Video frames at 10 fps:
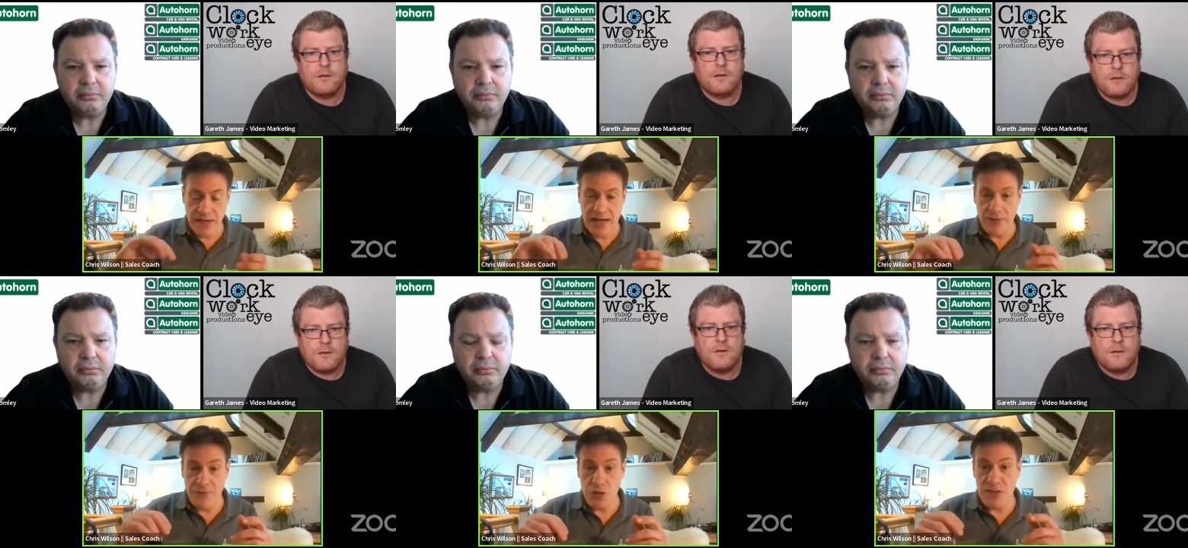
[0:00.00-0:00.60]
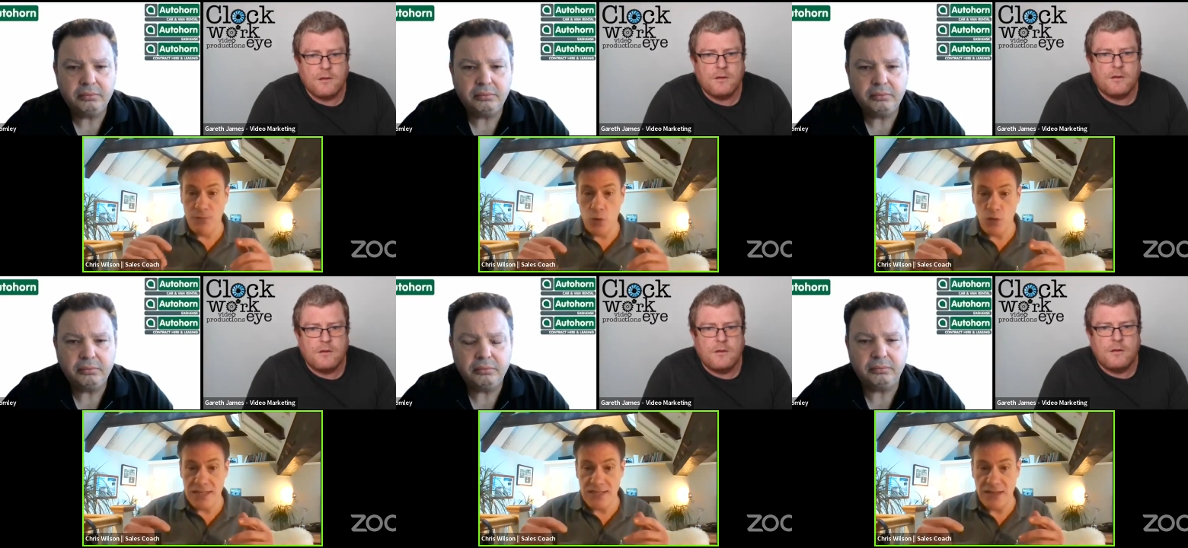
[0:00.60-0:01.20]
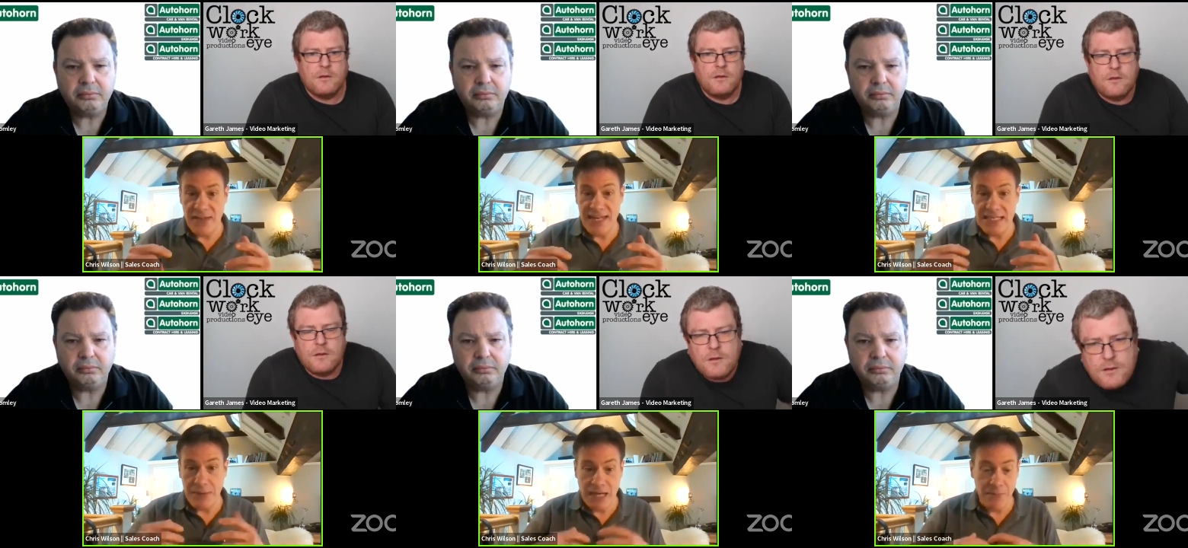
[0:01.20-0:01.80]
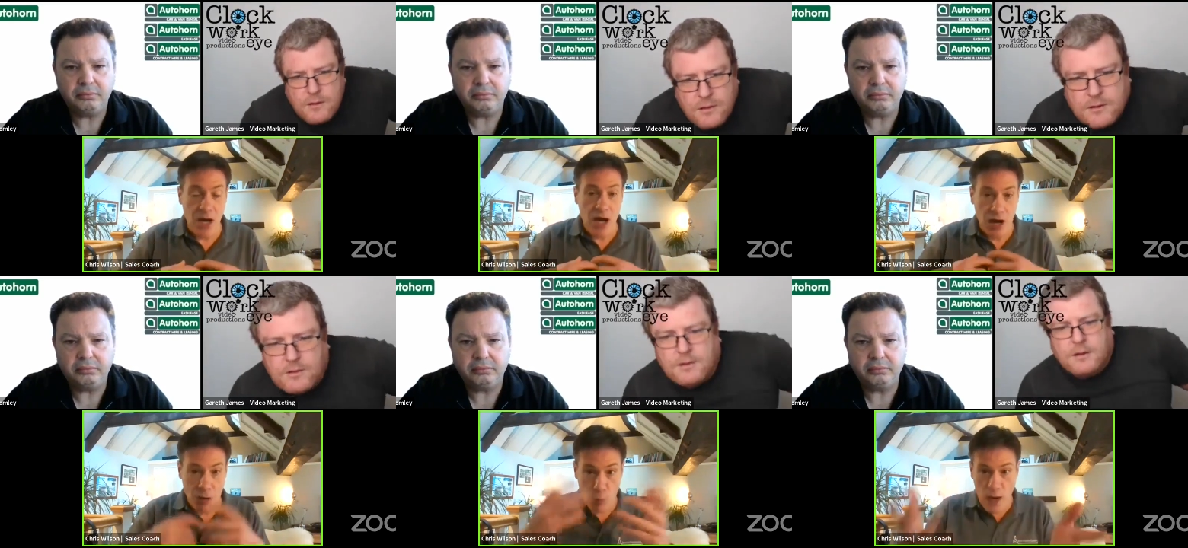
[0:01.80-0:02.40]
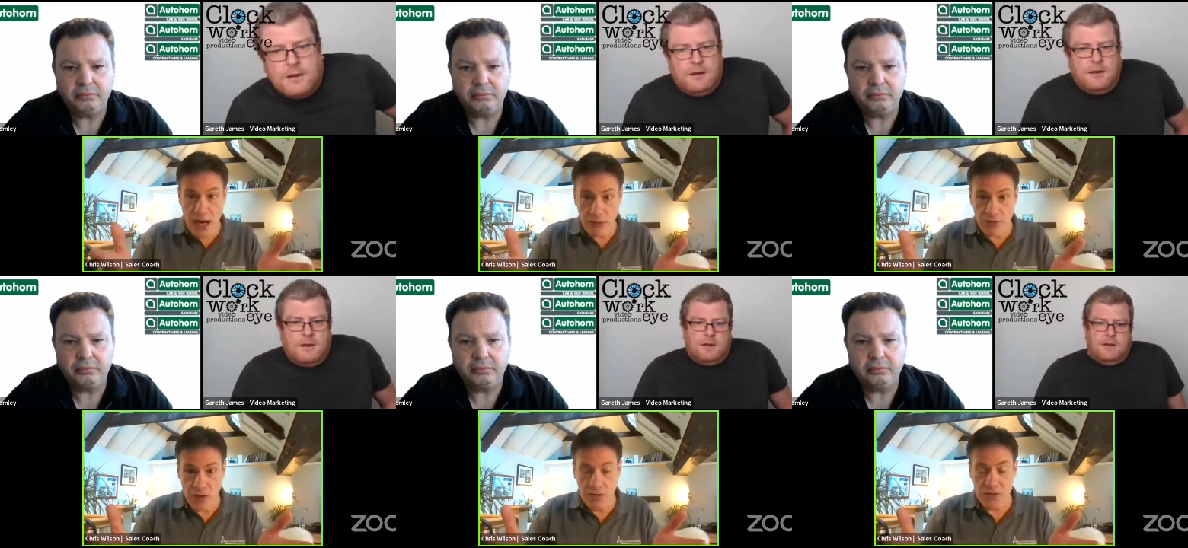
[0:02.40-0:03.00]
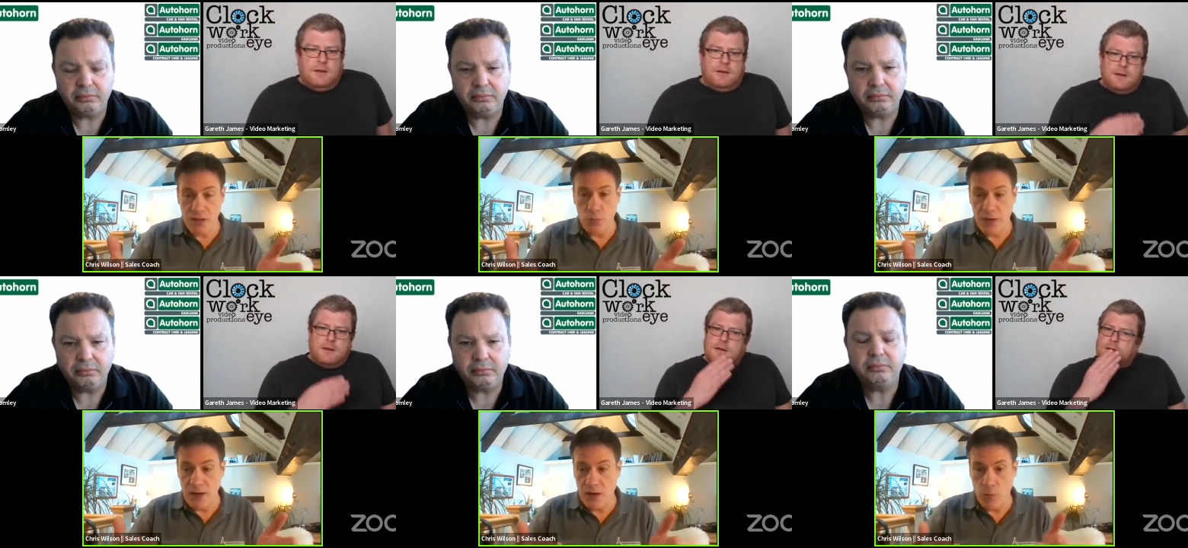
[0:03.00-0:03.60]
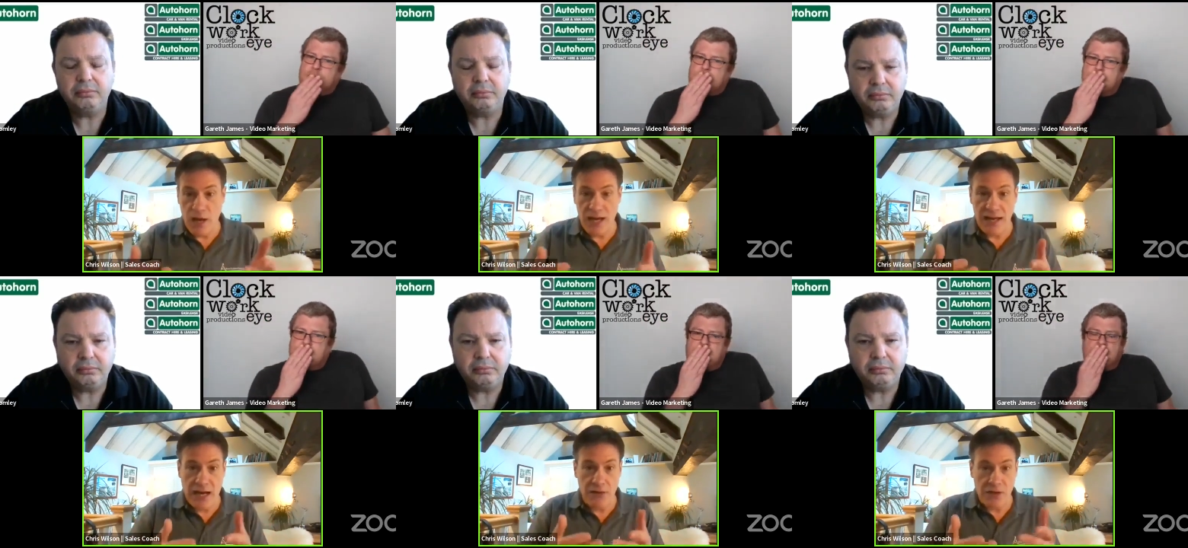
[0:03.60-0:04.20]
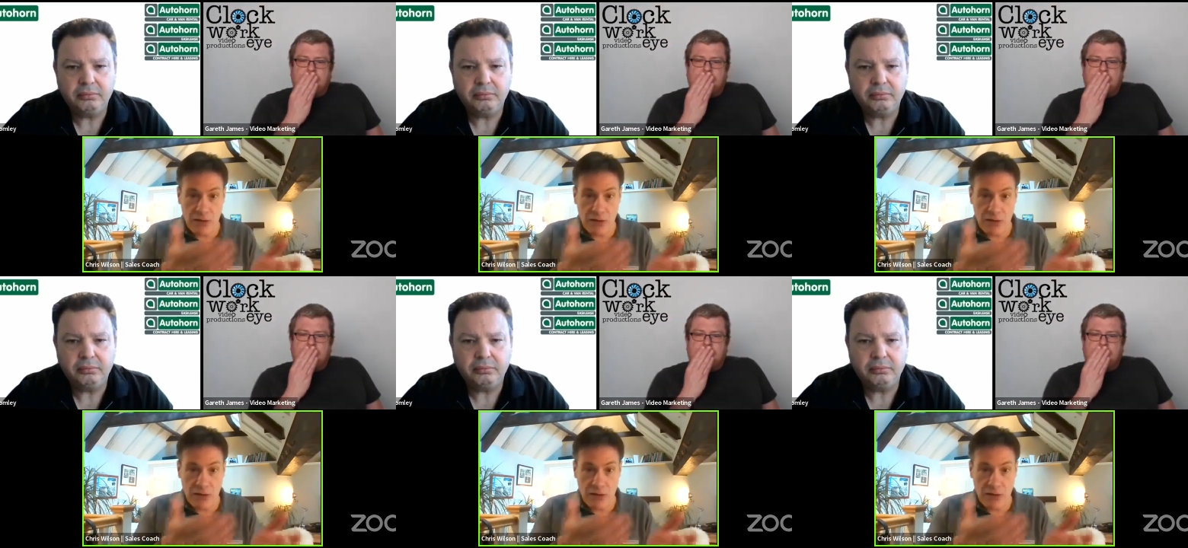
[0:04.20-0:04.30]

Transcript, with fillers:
Speaker 1: And the first of all is that they need to become aware of you. So we are aware now that